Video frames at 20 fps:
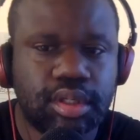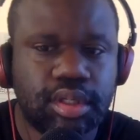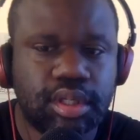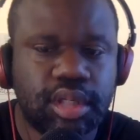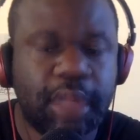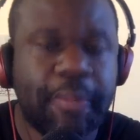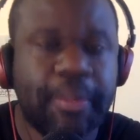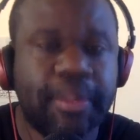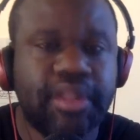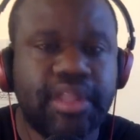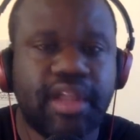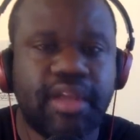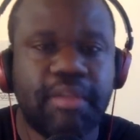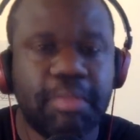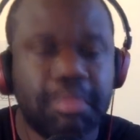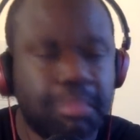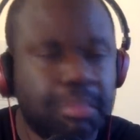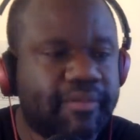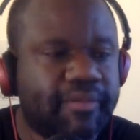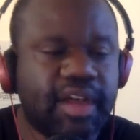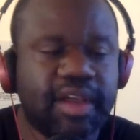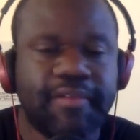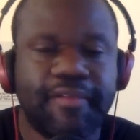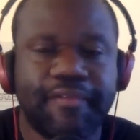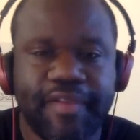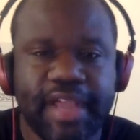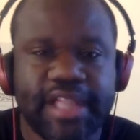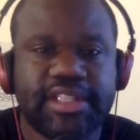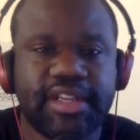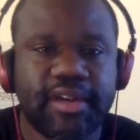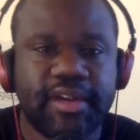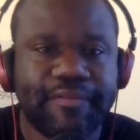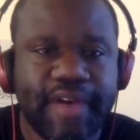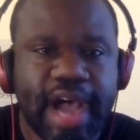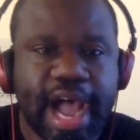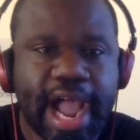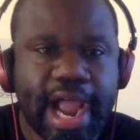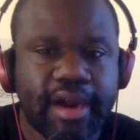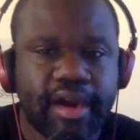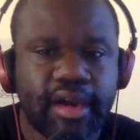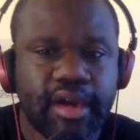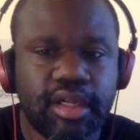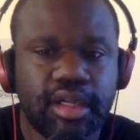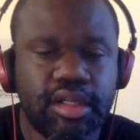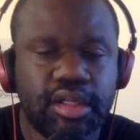they put their motherfucking feet to the fire.